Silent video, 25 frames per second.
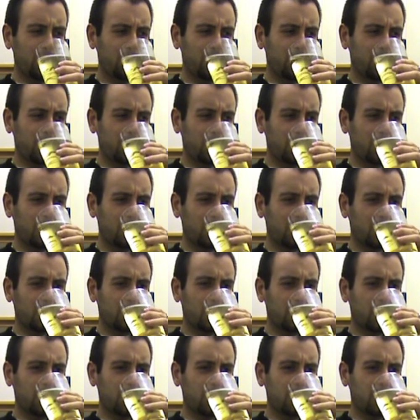
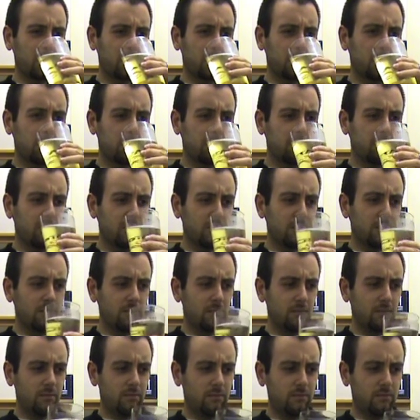
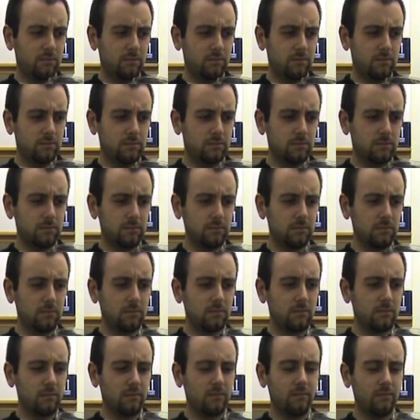
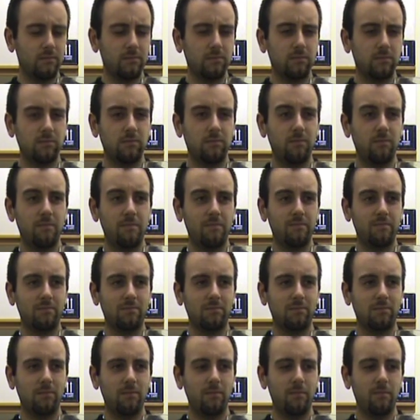
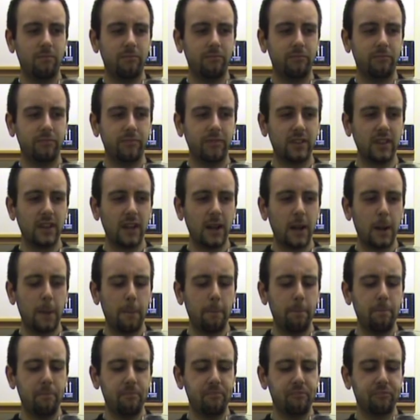
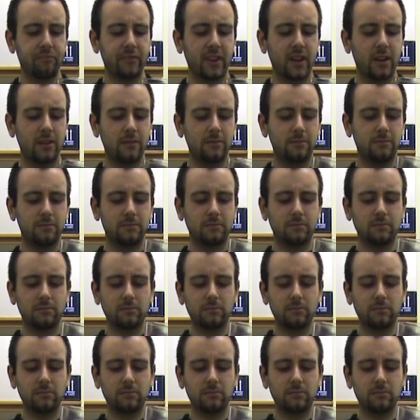(no one is talking)